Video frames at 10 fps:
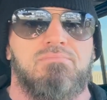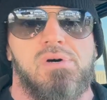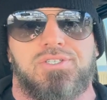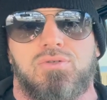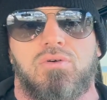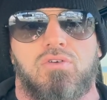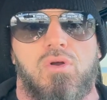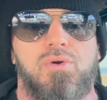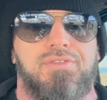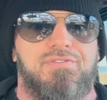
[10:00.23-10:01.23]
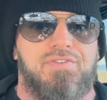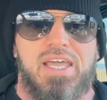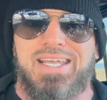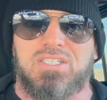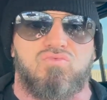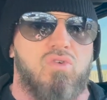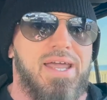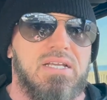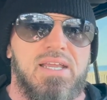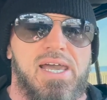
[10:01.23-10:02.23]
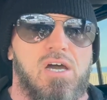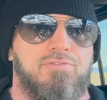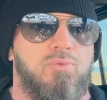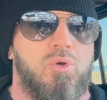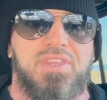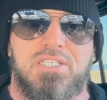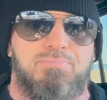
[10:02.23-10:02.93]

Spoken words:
muscle growth phase right now for this